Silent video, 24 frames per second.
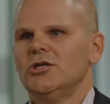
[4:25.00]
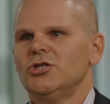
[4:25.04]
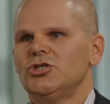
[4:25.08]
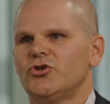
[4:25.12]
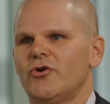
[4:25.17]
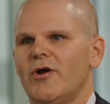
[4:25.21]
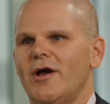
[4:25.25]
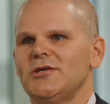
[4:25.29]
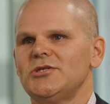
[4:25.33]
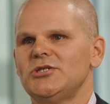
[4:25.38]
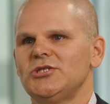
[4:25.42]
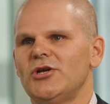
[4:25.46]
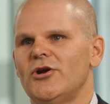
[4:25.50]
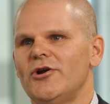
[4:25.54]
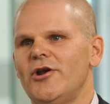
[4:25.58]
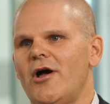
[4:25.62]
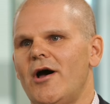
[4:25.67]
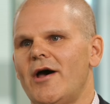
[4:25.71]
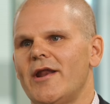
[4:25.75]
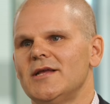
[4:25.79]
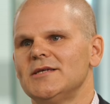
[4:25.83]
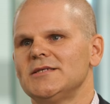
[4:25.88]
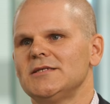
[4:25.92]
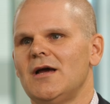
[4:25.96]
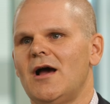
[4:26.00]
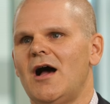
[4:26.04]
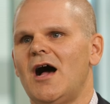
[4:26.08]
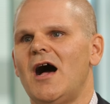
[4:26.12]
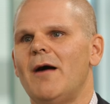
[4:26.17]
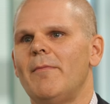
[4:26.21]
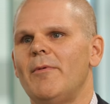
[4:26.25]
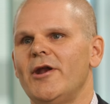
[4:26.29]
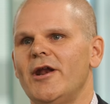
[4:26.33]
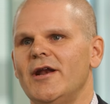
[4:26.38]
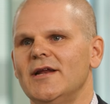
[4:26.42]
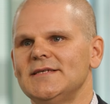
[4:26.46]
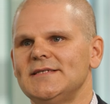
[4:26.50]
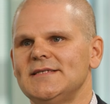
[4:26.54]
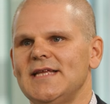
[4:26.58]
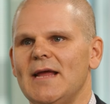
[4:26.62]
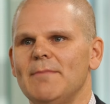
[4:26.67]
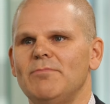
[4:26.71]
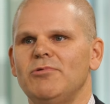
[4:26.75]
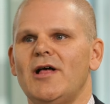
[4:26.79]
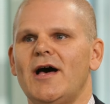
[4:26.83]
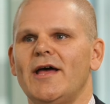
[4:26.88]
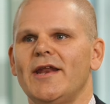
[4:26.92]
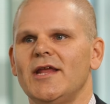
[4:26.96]
Trusts are not as common an
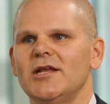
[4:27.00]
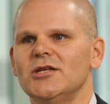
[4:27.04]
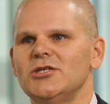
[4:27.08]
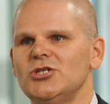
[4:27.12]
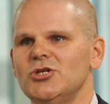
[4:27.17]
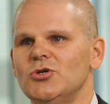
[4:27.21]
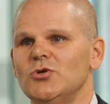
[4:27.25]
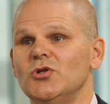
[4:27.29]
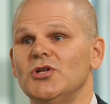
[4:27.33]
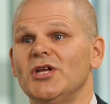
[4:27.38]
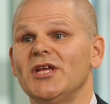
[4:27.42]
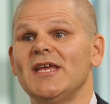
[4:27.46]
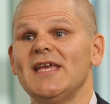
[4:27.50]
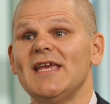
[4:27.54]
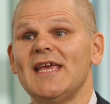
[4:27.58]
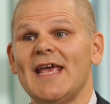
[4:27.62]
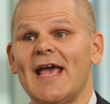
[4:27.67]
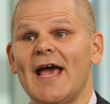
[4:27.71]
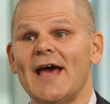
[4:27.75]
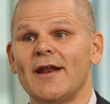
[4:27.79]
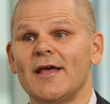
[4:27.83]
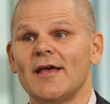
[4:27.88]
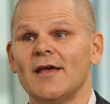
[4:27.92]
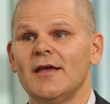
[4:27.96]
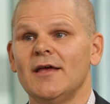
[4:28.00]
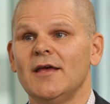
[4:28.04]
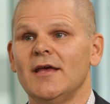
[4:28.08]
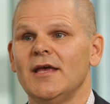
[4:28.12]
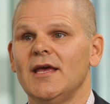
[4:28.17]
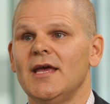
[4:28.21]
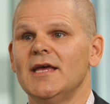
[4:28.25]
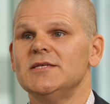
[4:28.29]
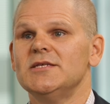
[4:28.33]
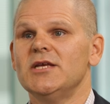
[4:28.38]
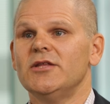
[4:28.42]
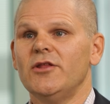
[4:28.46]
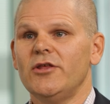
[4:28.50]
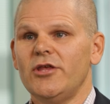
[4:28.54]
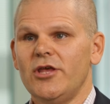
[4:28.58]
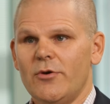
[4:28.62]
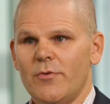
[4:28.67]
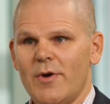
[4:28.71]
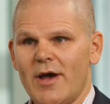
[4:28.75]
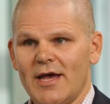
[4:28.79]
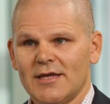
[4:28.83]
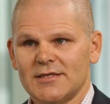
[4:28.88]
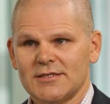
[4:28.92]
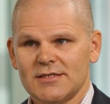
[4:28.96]
estate planning tool in Canada as in the
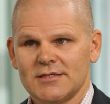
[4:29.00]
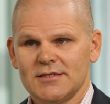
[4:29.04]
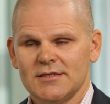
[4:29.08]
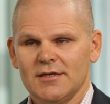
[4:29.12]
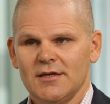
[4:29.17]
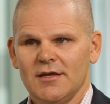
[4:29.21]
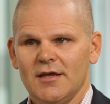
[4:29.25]
U.S.